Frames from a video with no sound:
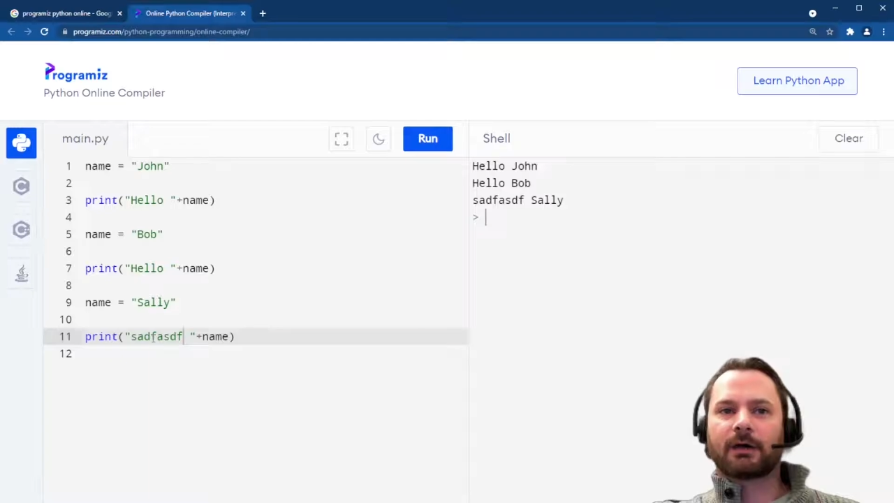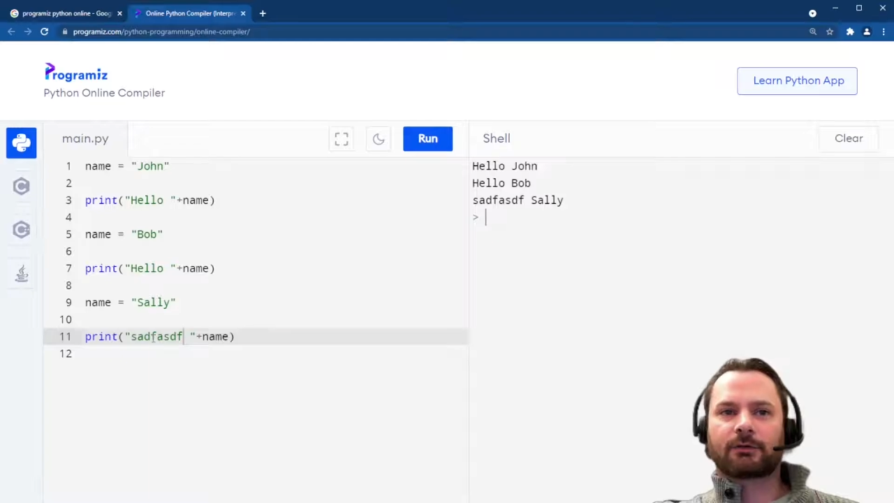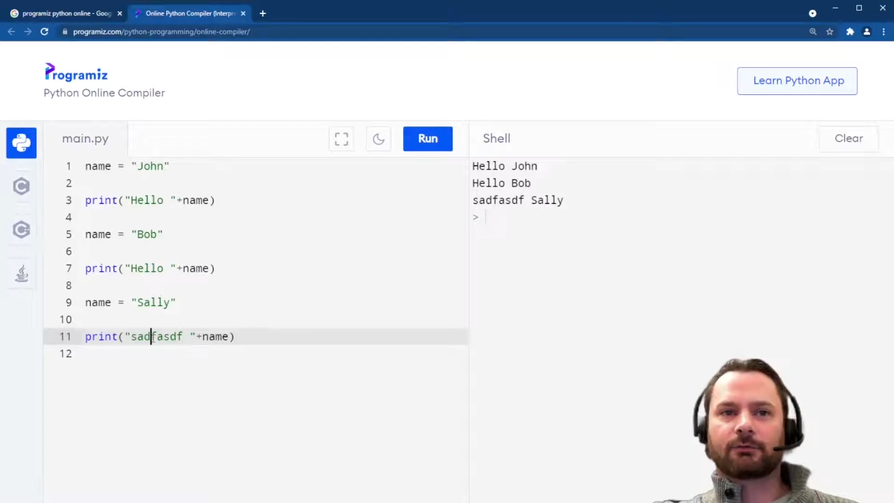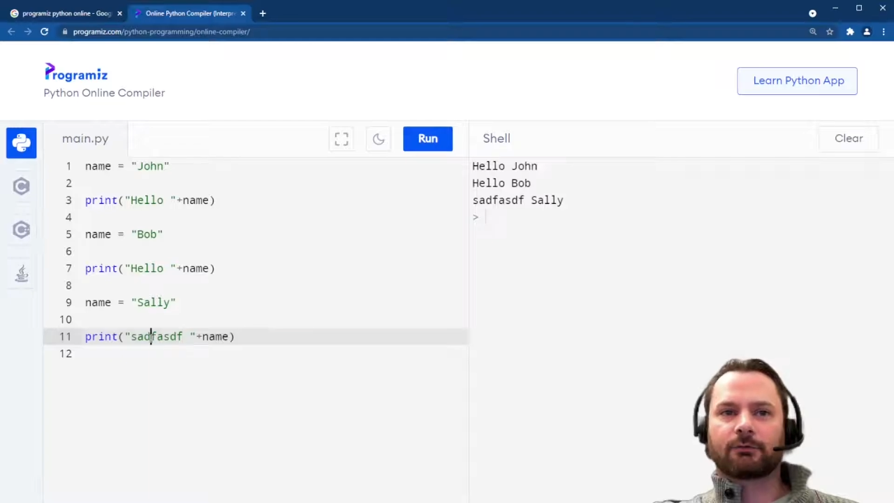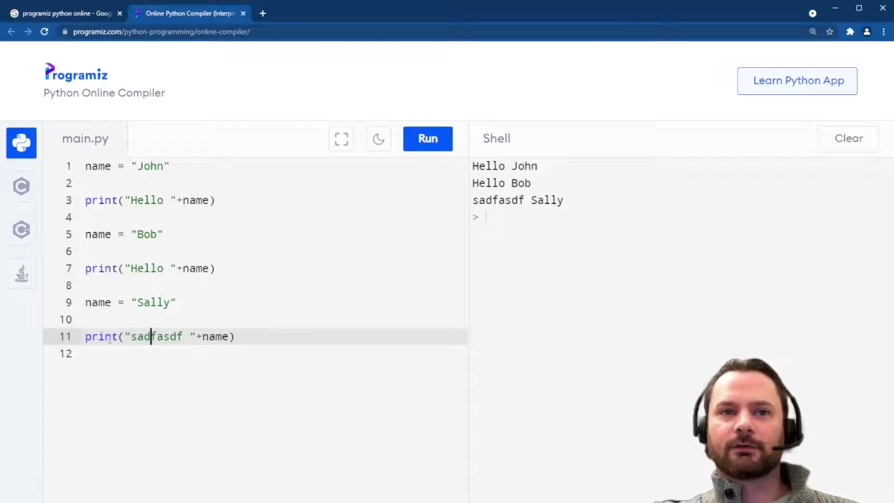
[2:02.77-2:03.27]

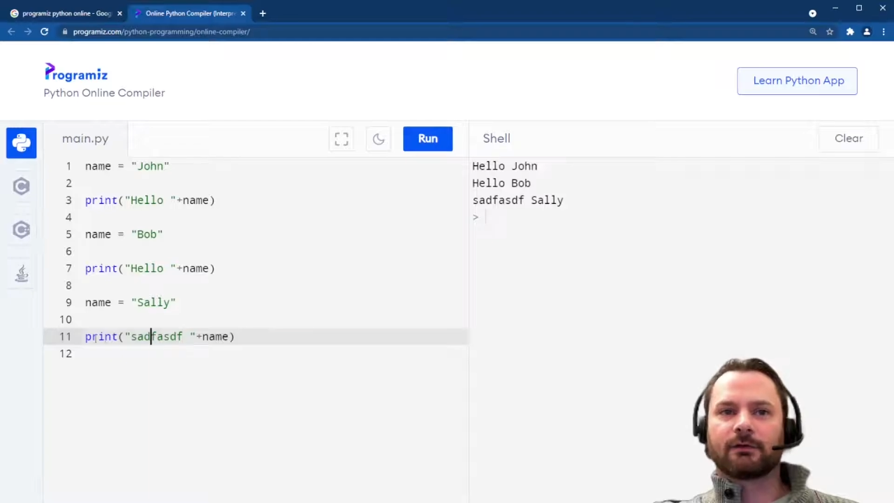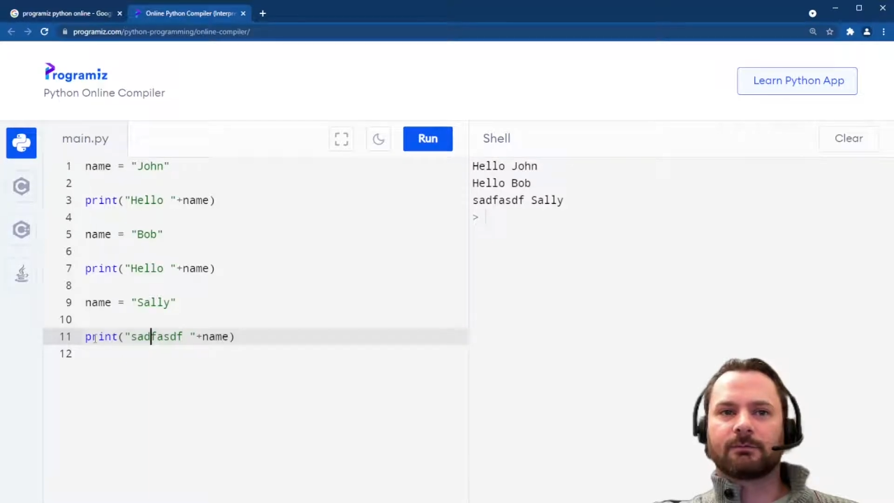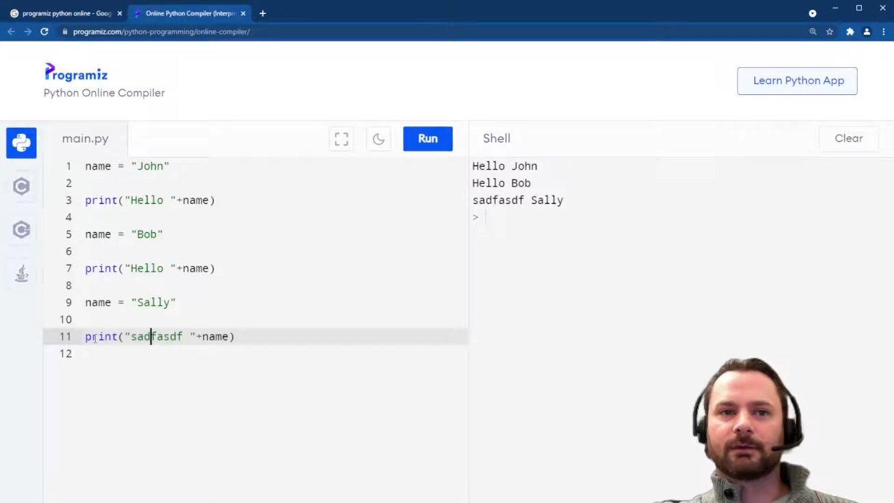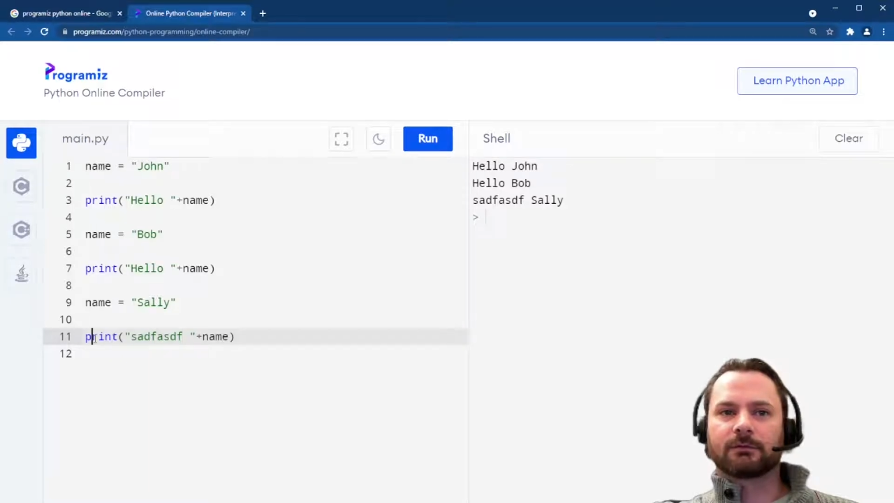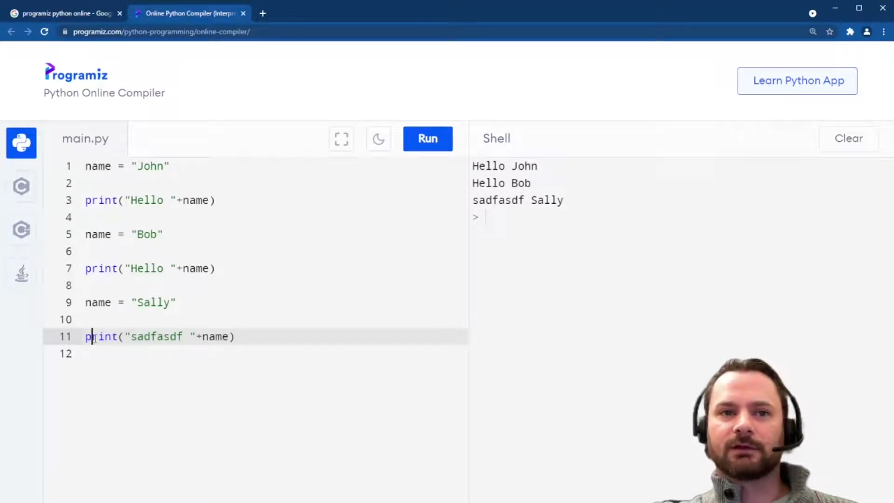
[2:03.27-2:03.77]
through to this
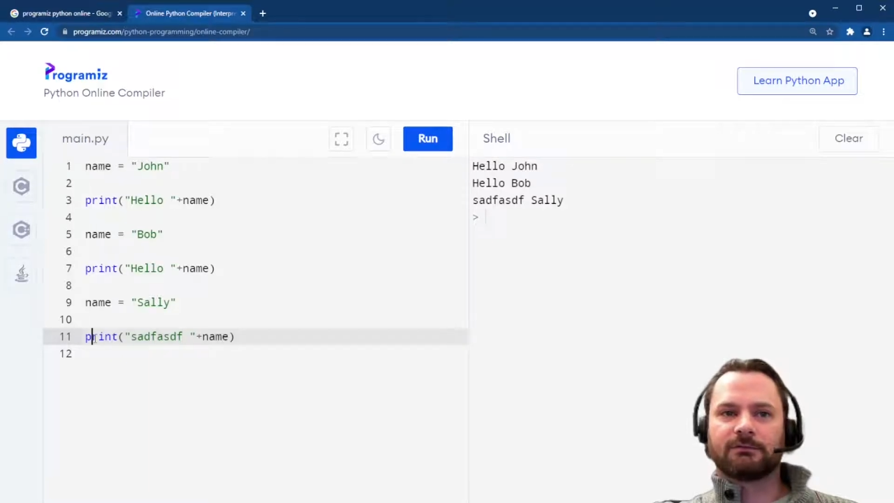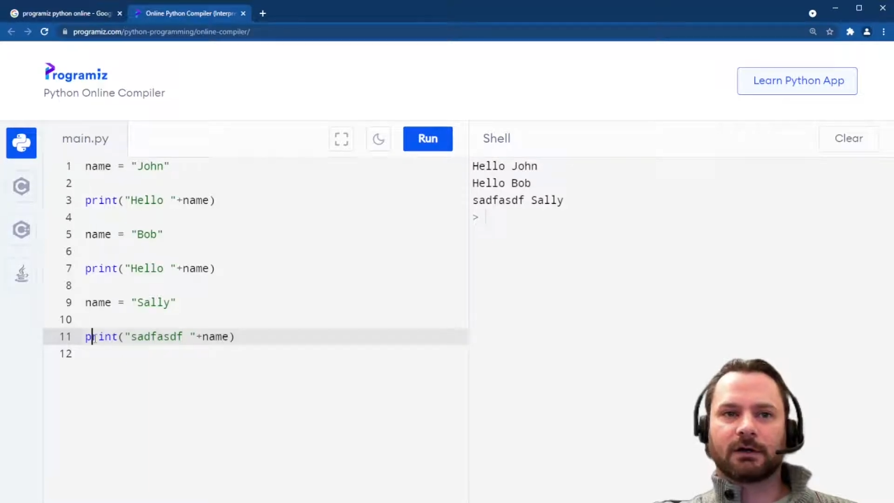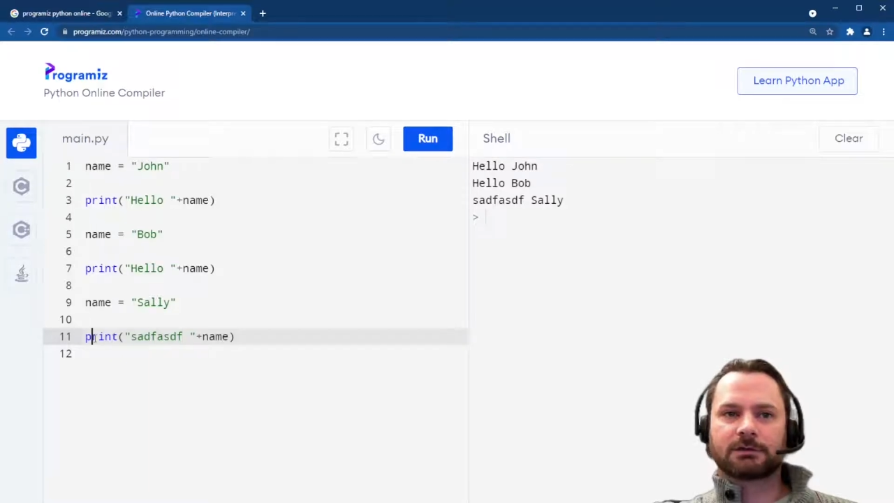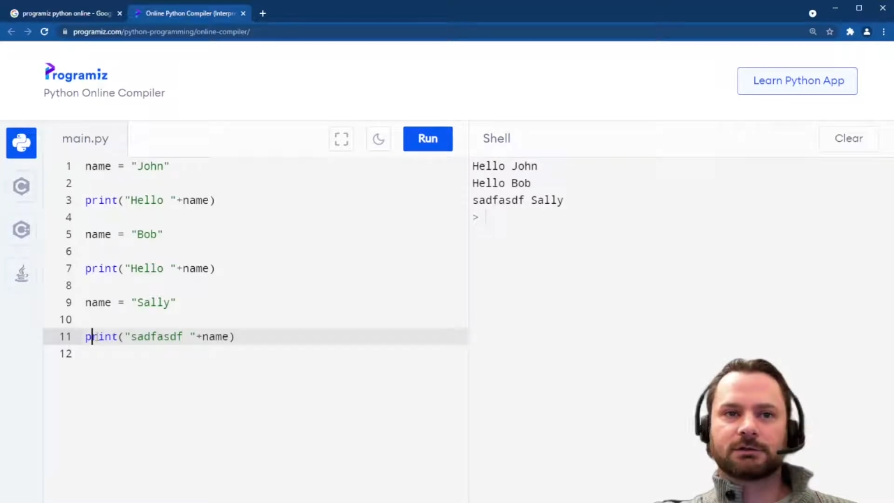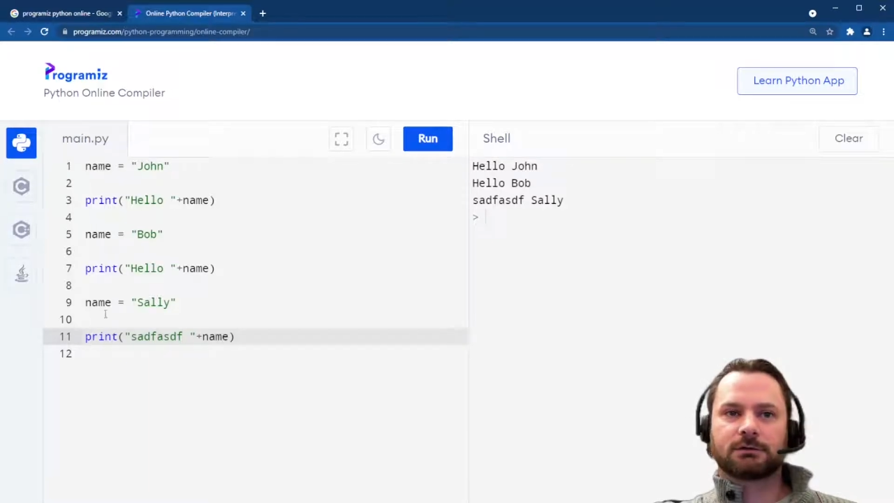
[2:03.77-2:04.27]
built-in
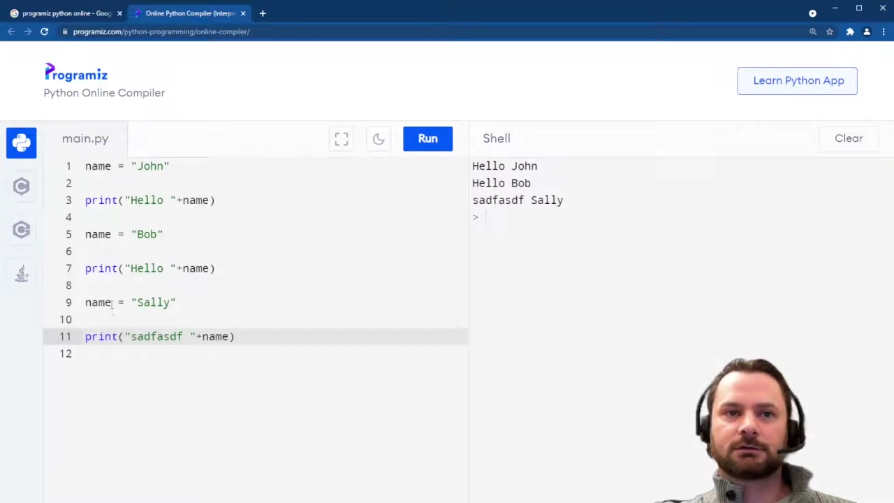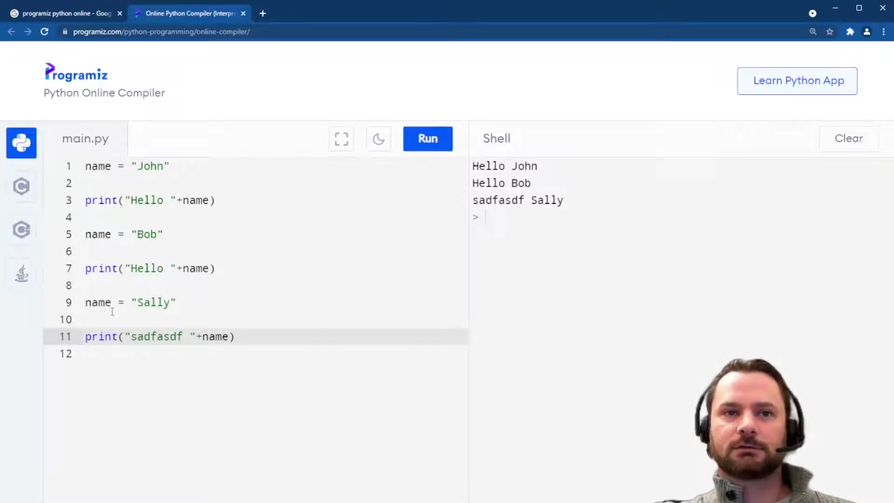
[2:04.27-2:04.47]
function,